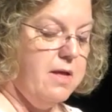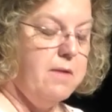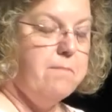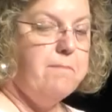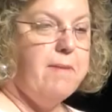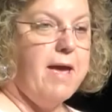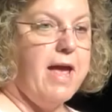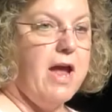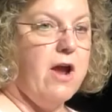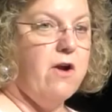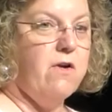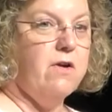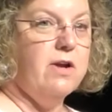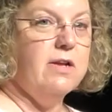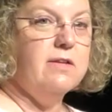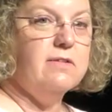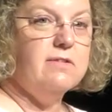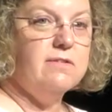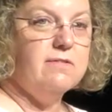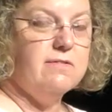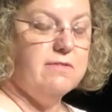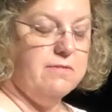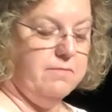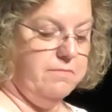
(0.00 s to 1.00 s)

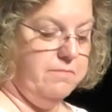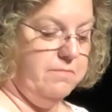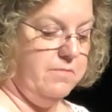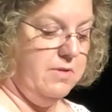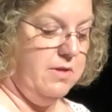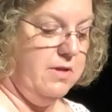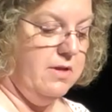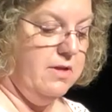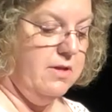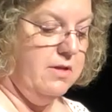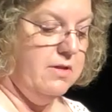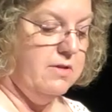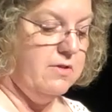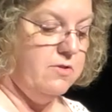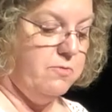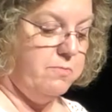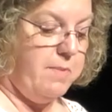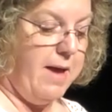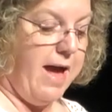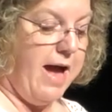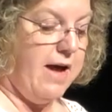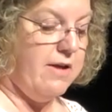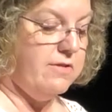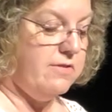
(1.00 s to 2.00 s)
parents,
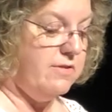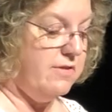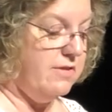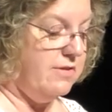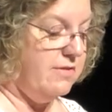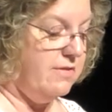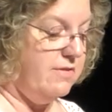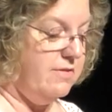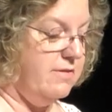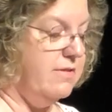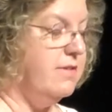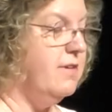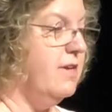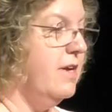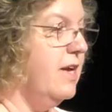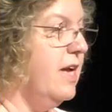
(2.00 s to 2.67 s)
spouses,